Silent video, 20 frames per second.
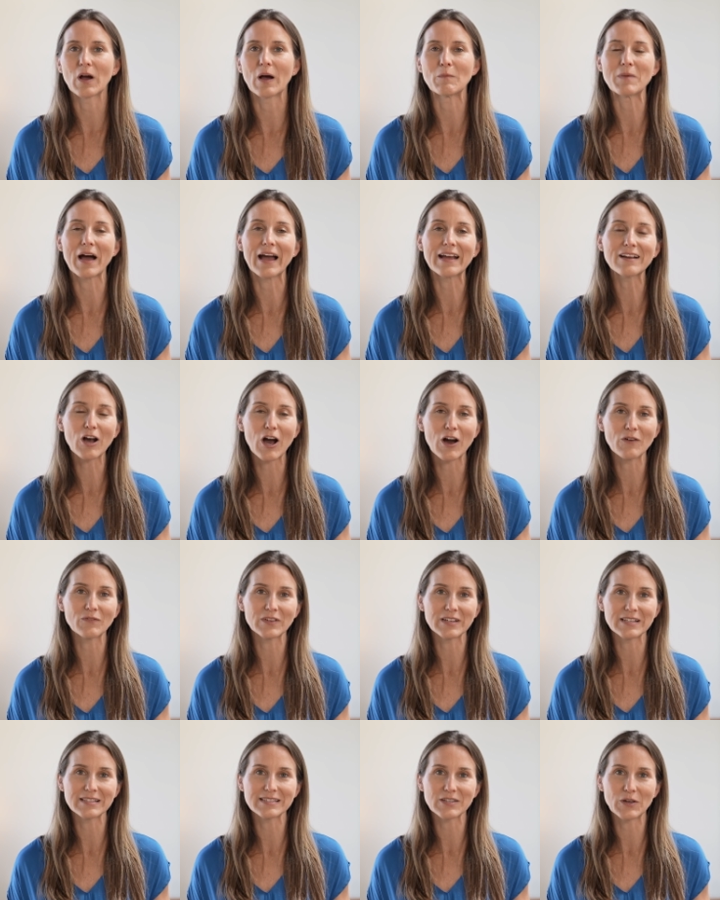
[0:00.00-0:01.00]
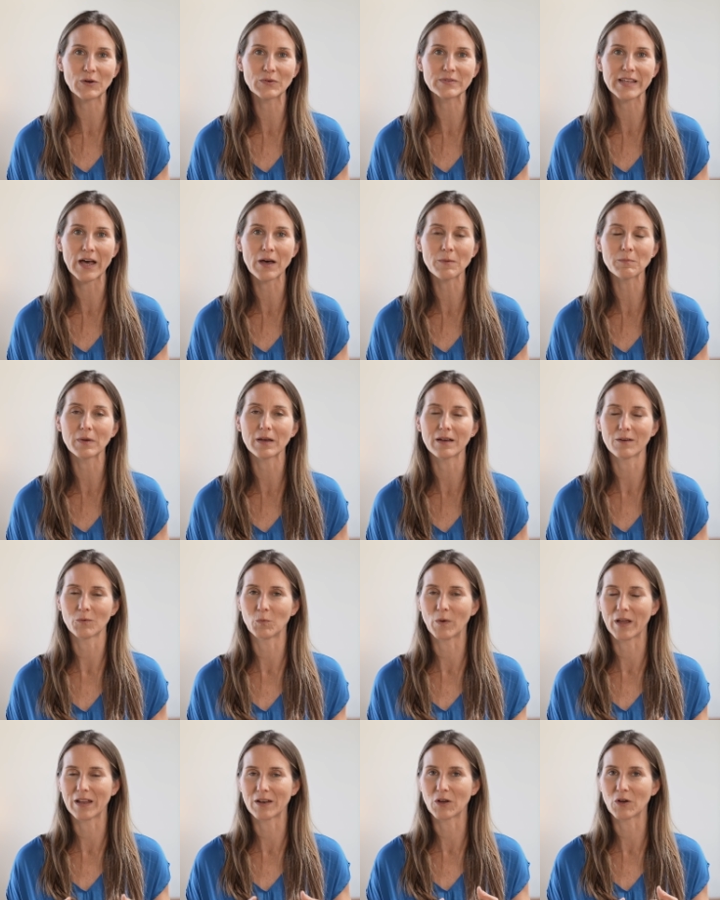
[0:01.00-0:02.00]
My confidence goes up
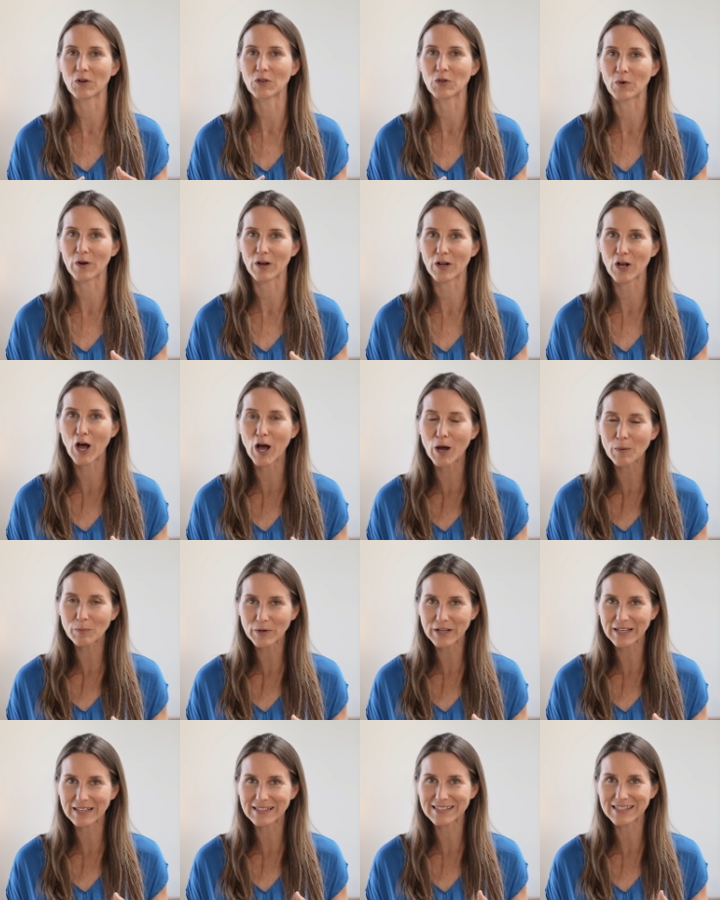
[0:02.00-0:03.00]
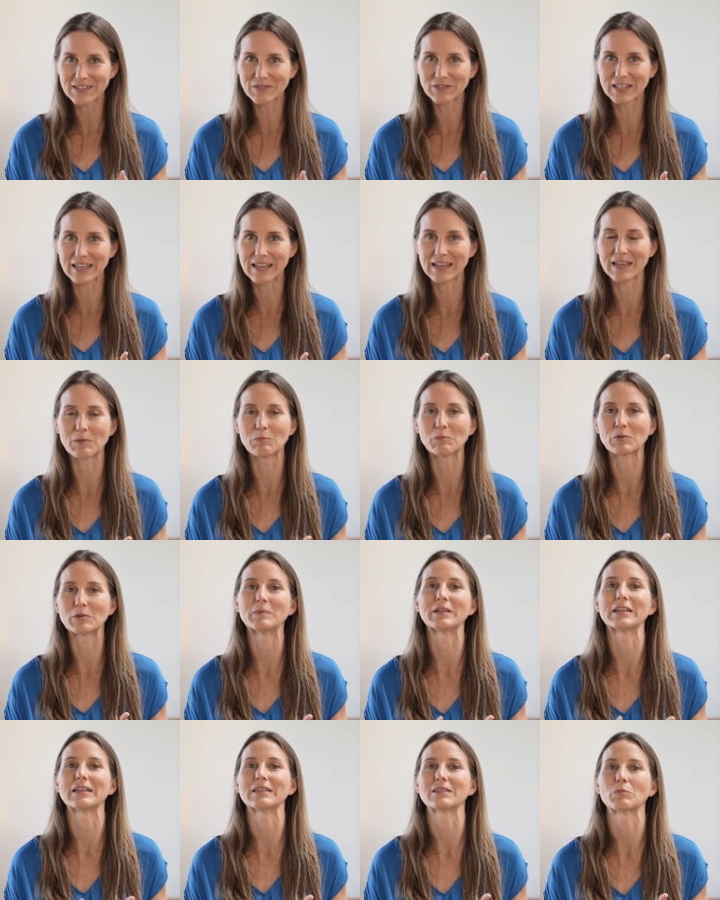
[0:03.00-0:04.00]
when you're comprehensively
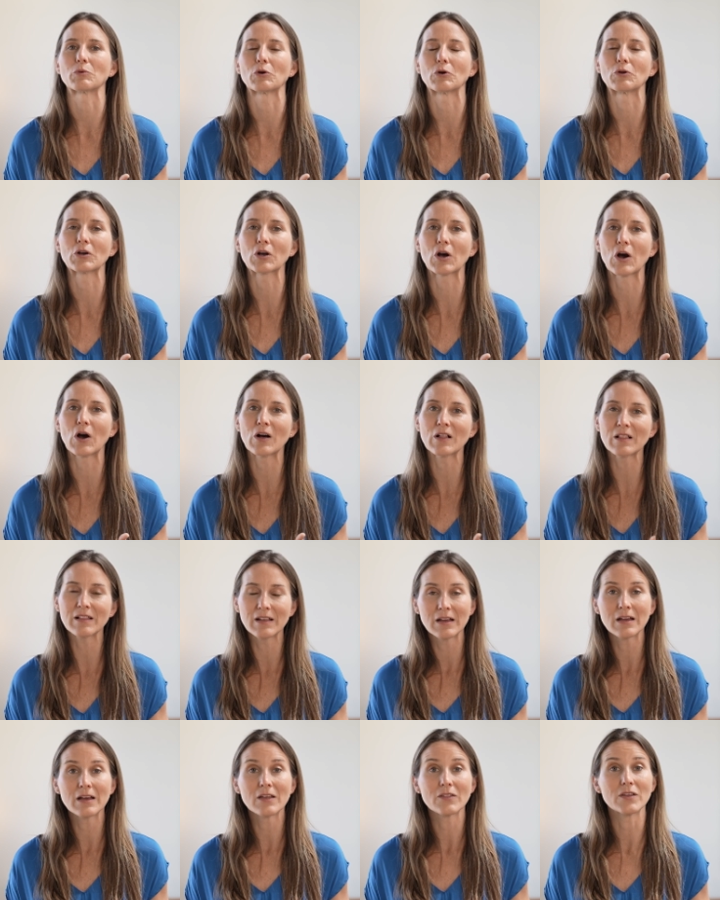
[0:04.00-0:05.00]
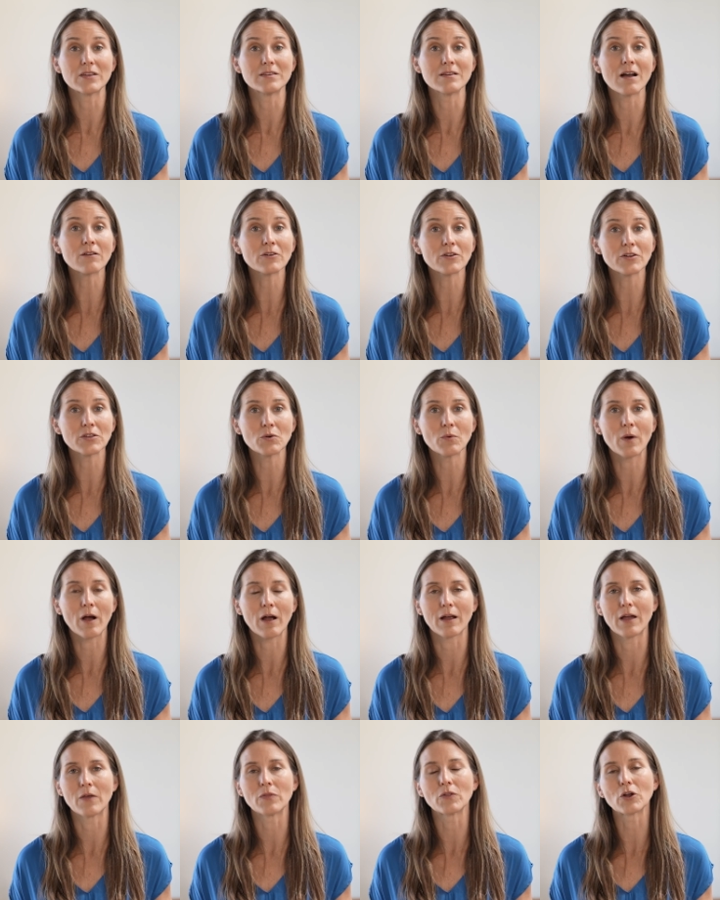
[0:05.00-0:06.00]
implementing the protocol, the younger you
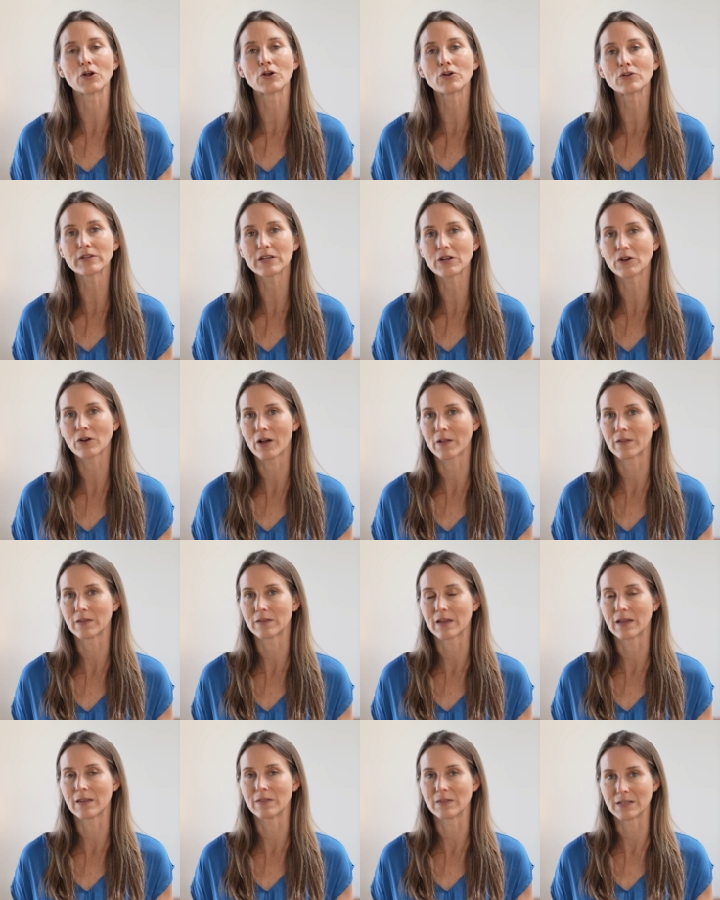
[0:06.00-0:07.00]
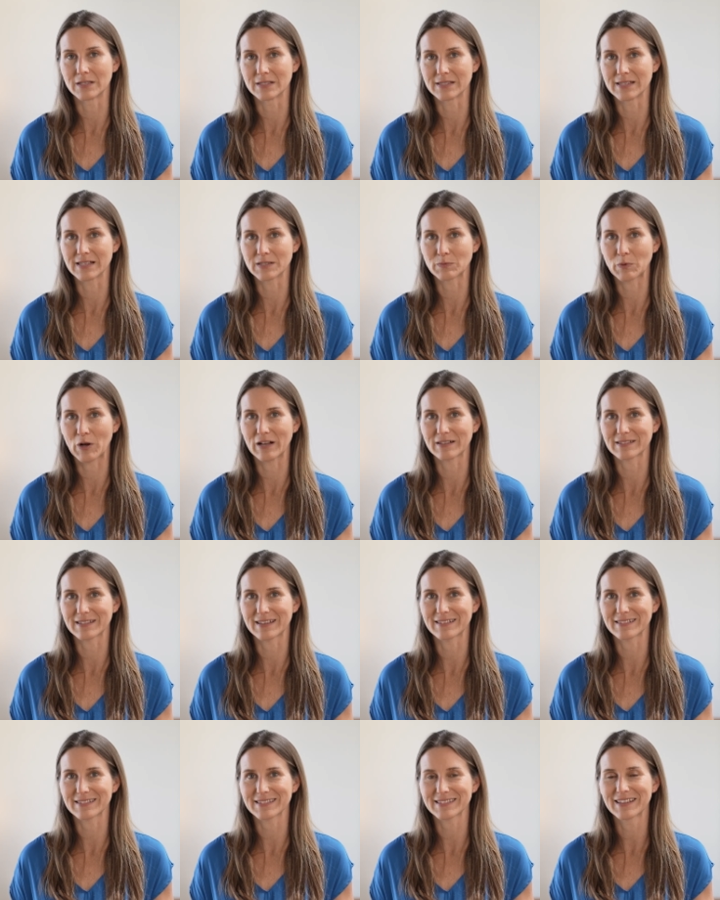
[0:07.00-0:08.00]
are and the earlier on in the disease
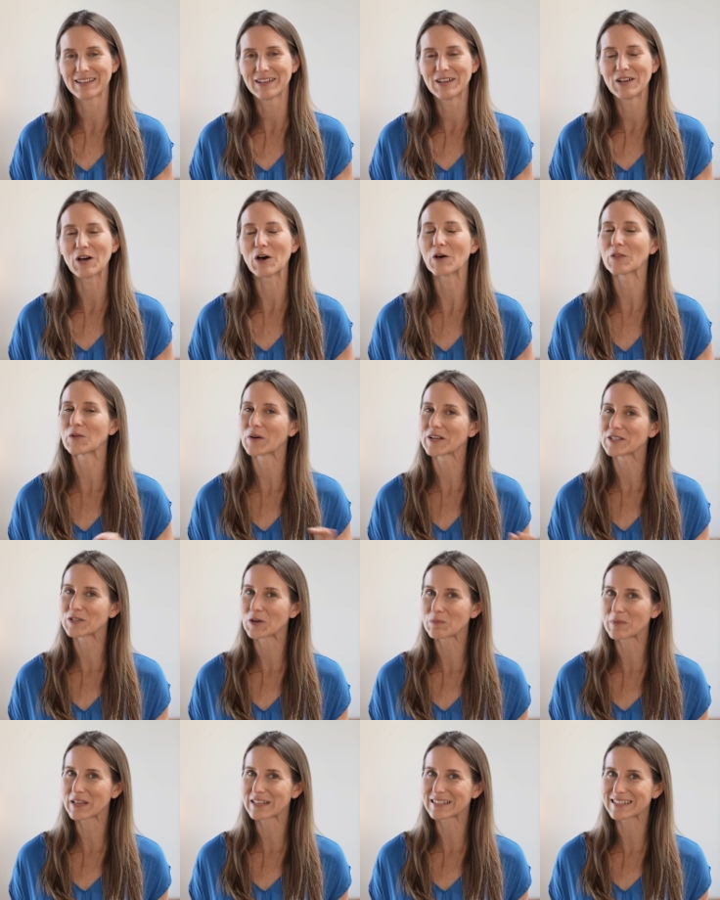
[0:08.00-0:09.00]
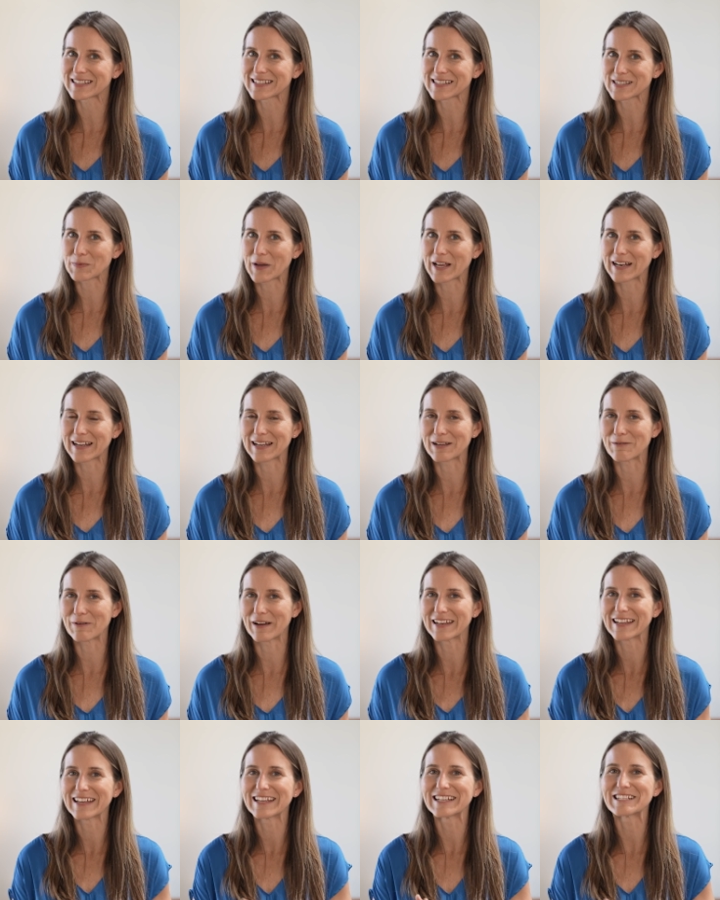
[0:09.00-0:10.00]
process. Although I don't mean to dissuade
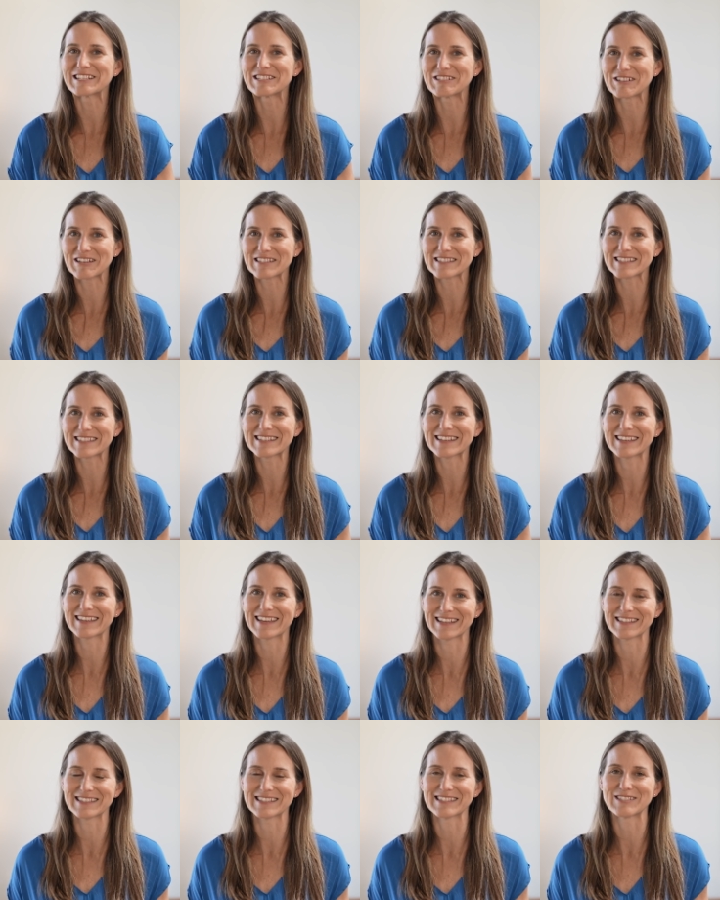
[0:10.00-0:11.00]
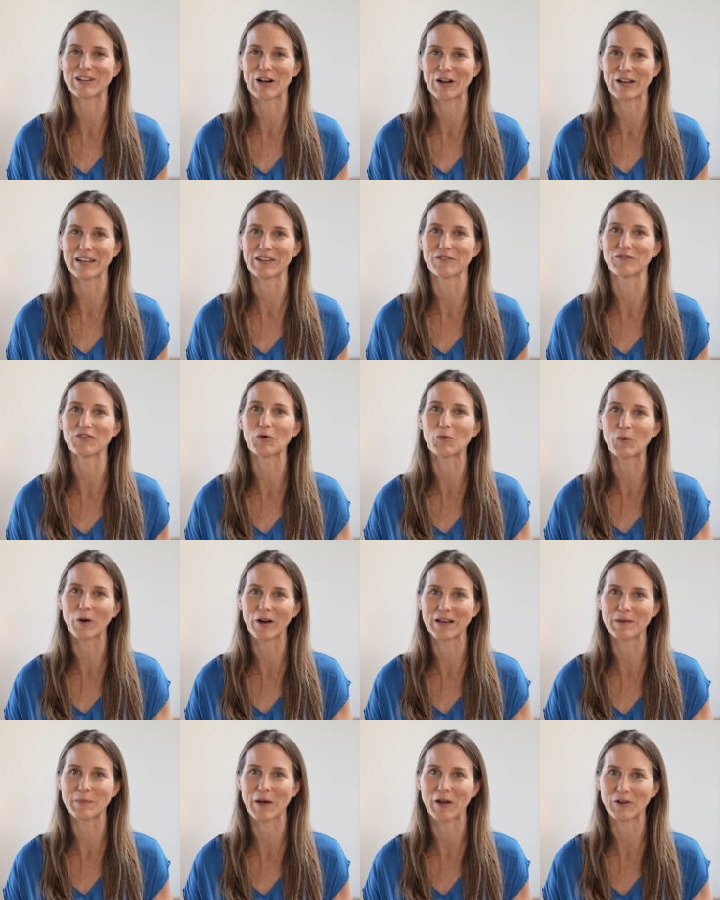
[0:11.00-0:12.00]
anyone, just get started if you're
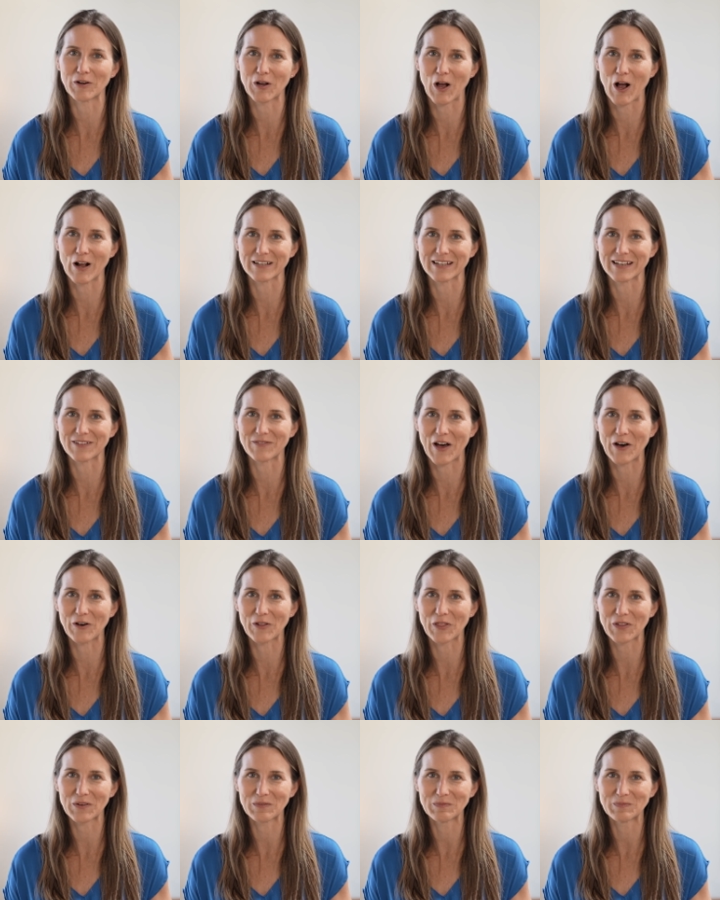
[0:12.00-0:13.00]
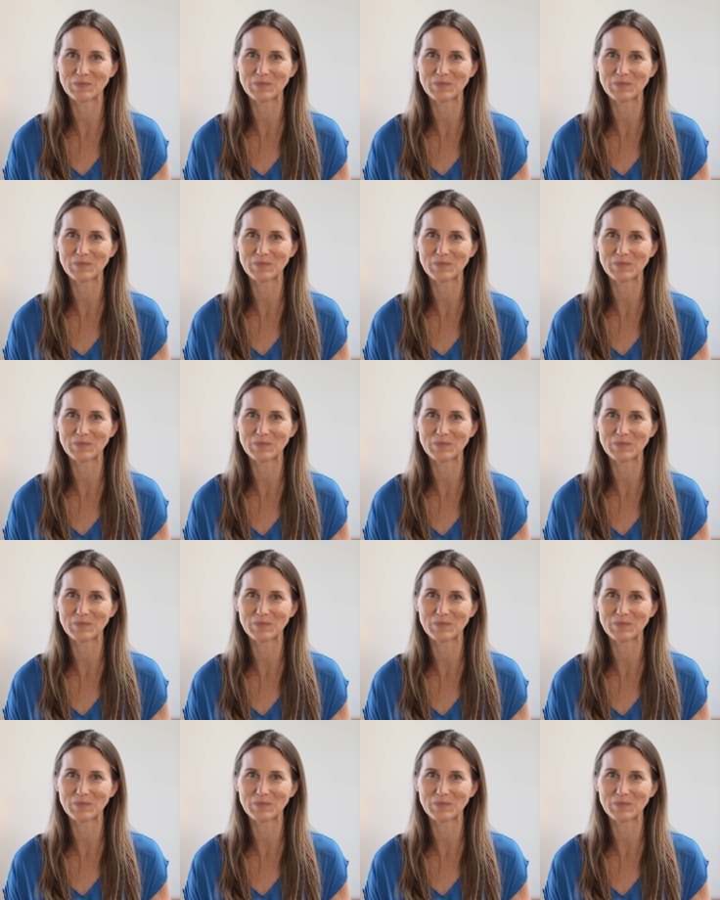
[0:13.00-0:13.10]
worried about your cognitive health.